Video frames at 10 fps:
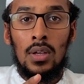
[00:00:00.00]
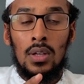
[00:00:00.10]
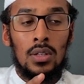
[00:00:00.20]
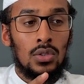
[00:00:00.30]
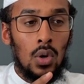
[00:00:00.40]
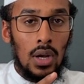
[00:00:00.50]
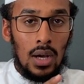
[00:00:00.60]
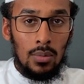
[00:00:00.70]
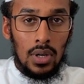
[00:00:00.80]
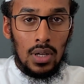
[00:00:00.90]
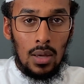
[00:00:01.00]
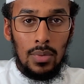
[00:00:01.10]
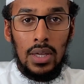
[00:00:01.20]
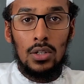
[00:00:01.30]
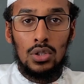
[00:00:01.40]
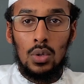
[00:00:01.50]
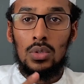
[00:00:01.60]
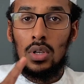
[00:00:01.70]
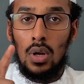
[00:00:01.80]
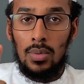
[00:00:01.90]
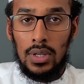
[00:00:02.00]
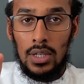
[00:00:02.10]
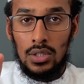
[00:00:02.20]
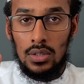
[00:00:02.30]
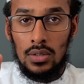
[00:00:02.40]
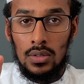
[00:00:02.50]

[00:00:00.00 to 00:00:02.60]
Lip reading: So al-amr, a command, shows an obligation.